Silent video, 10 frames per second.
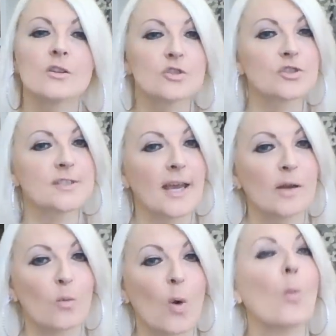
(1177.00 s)
Just
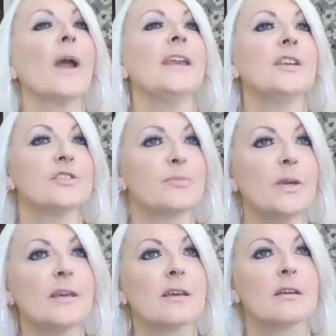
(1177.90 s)
saying, what way do you
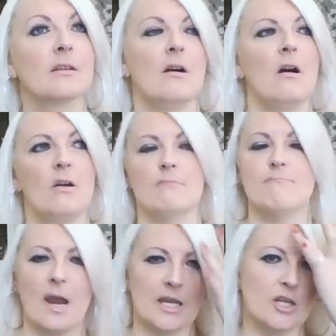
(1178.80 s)
speak? Oh
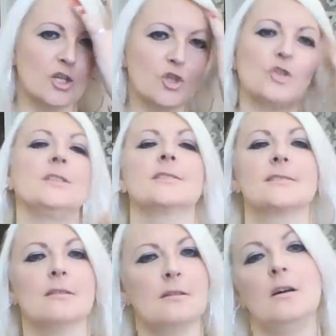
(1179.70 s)
my
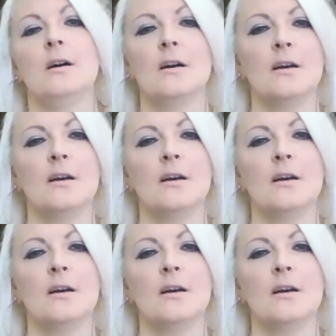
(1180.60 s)
goodness! Ugh.